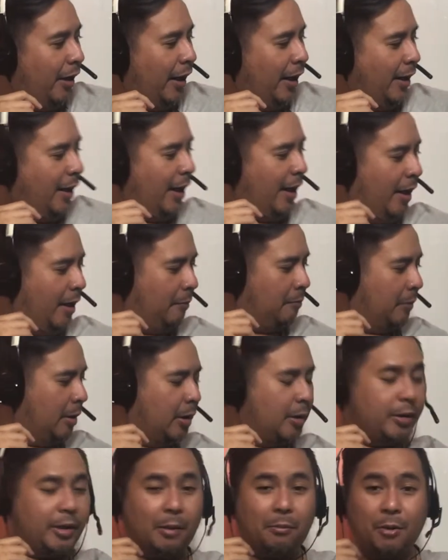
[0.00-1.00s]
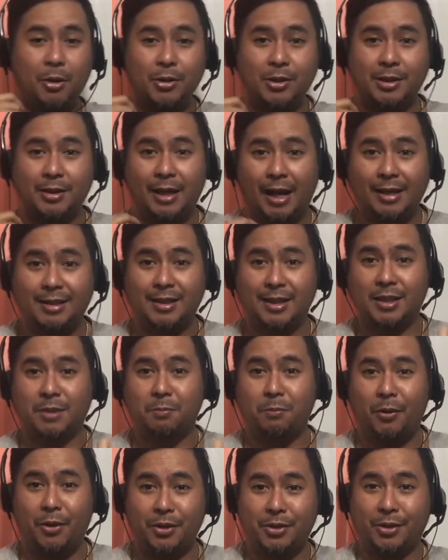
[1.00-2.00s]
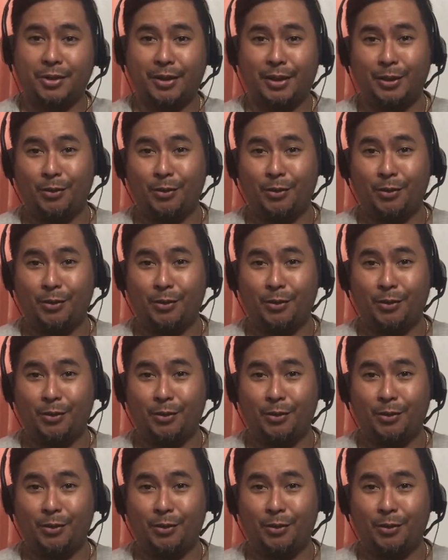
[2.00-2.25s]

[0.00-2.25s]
and I'm the most nicest person